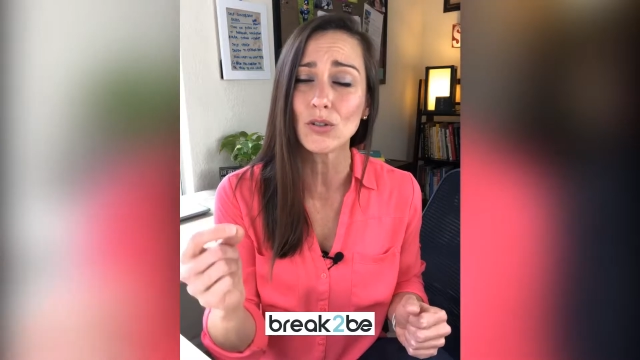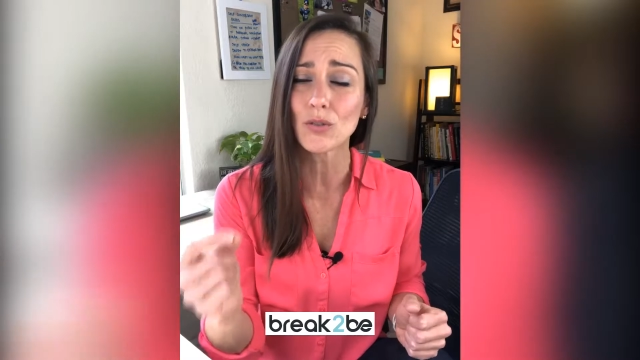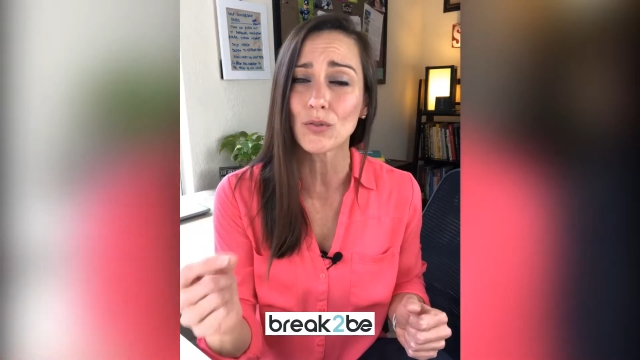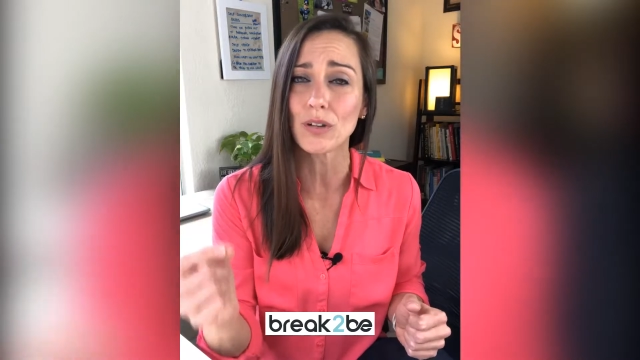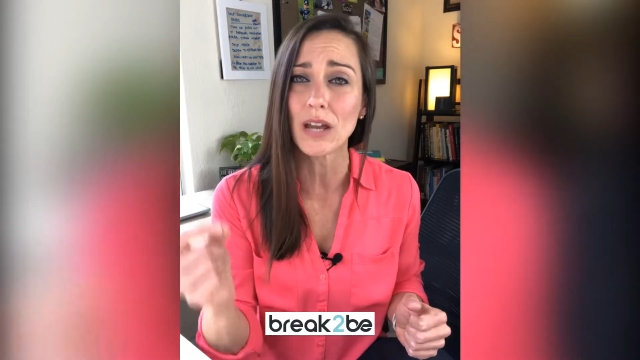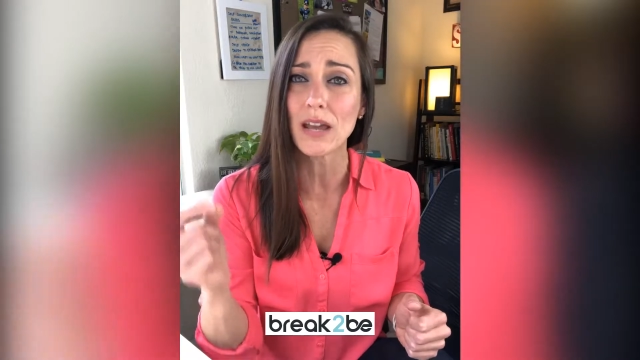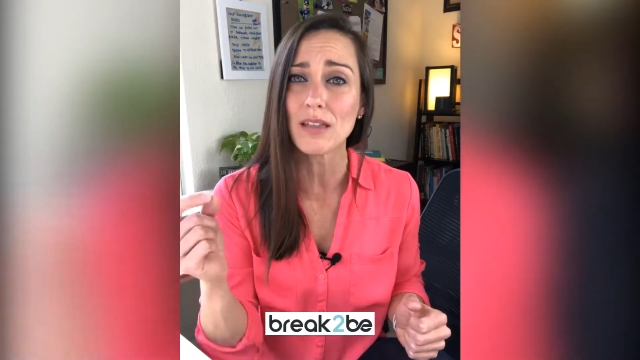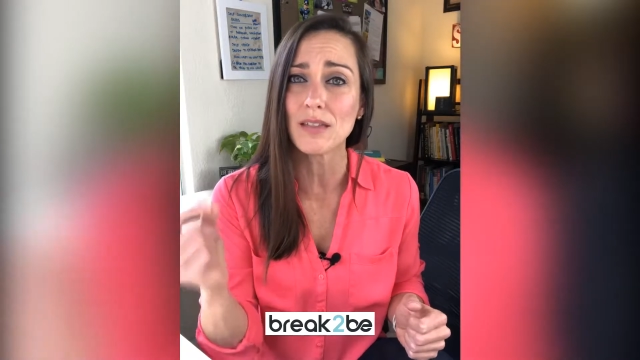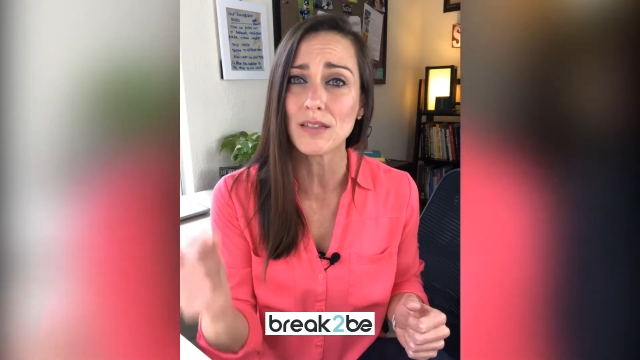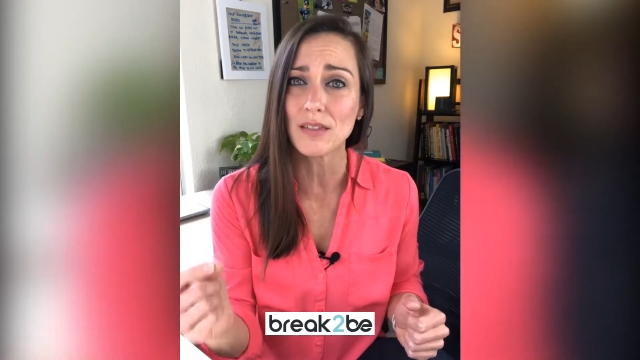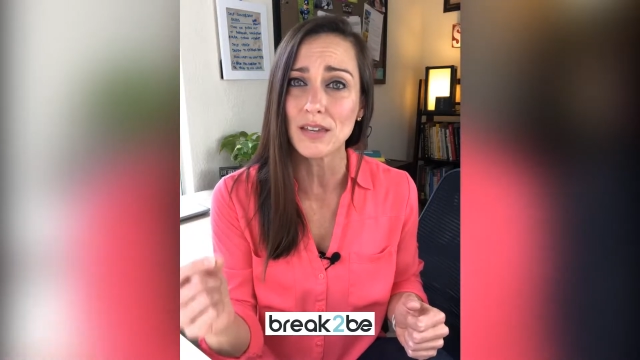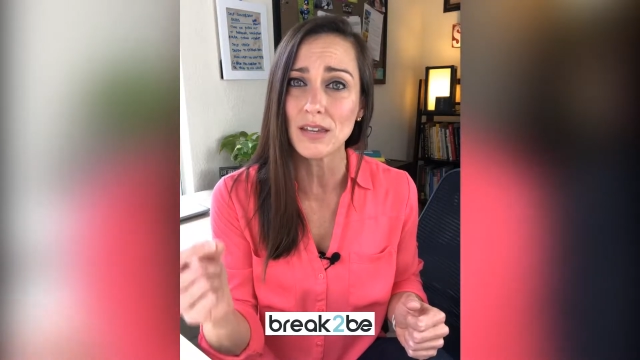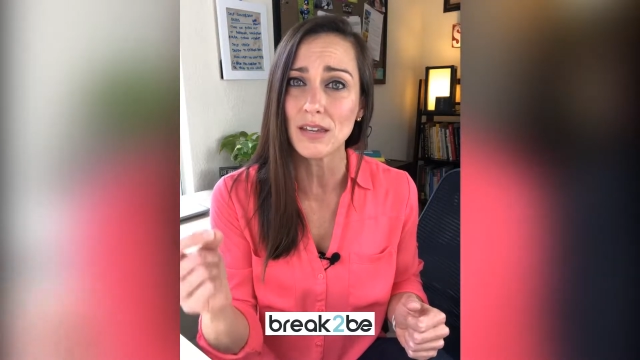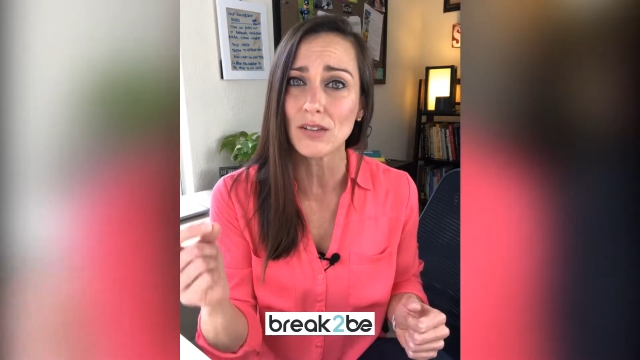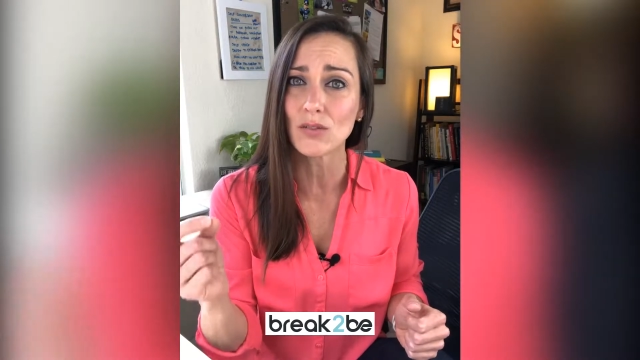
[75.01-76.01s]
to create
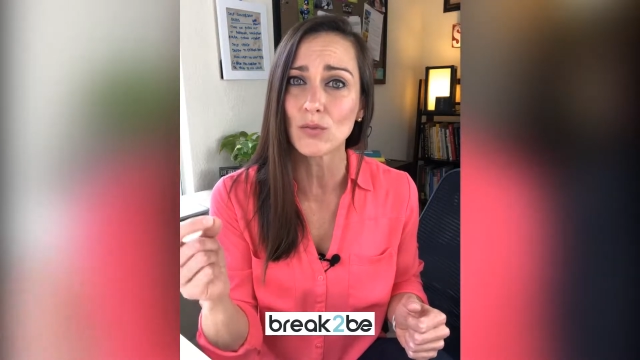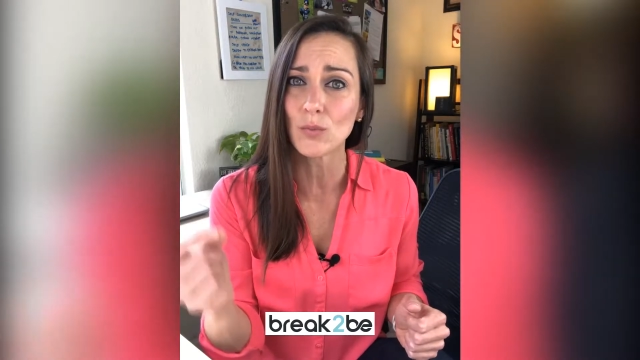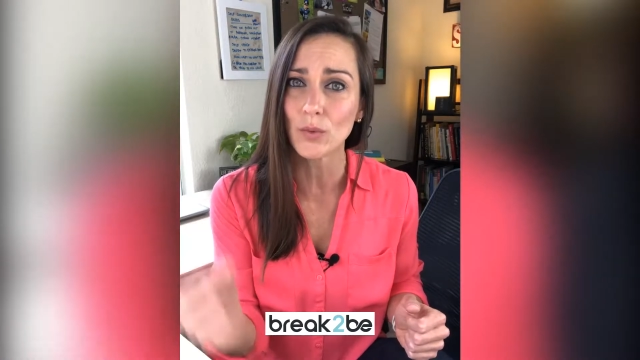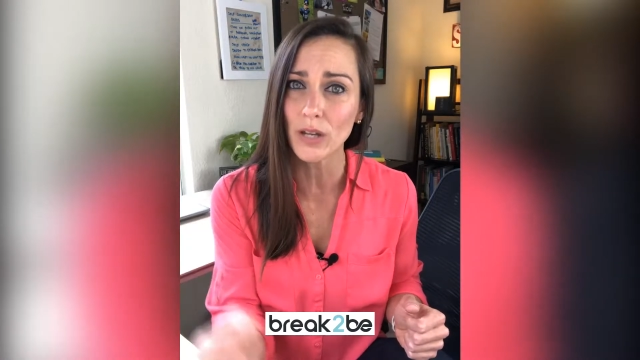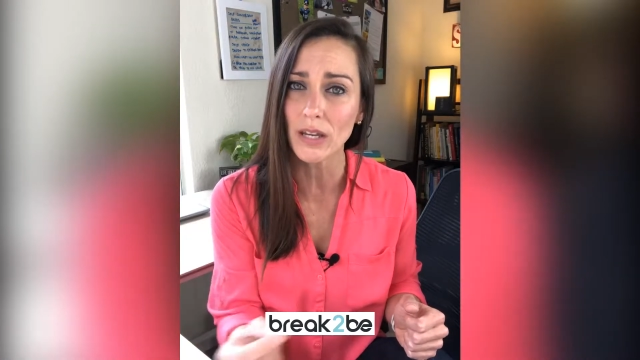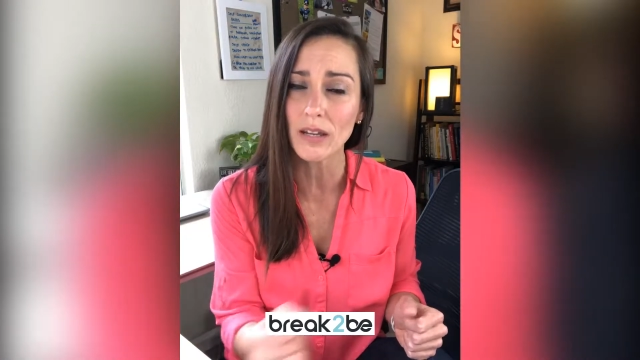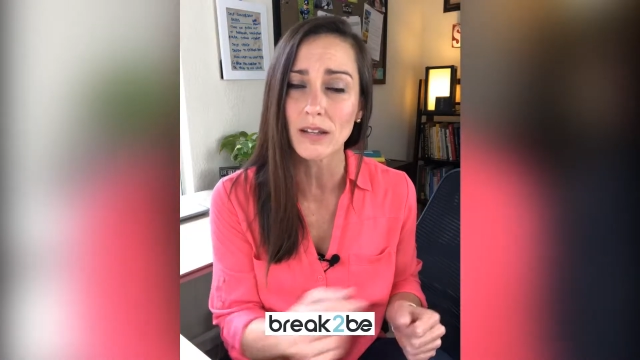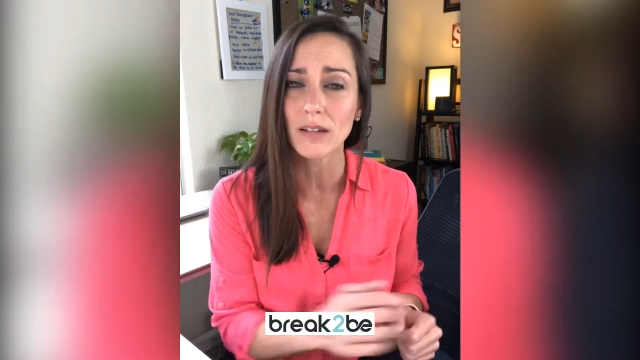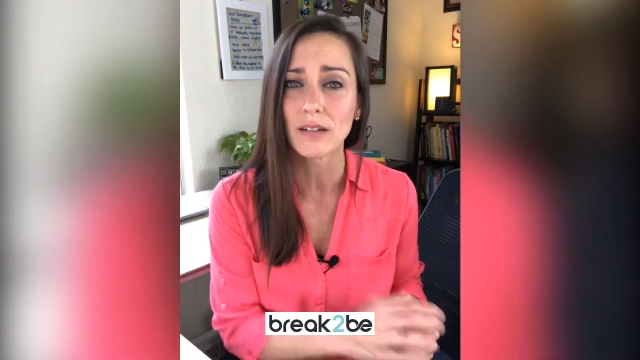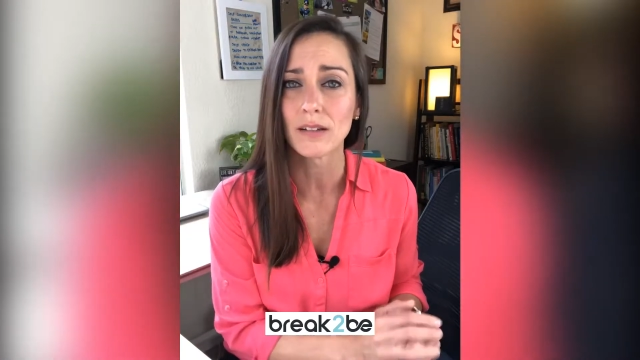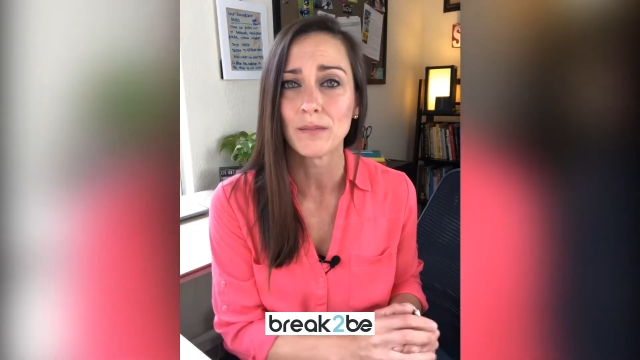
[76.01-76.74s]
this week?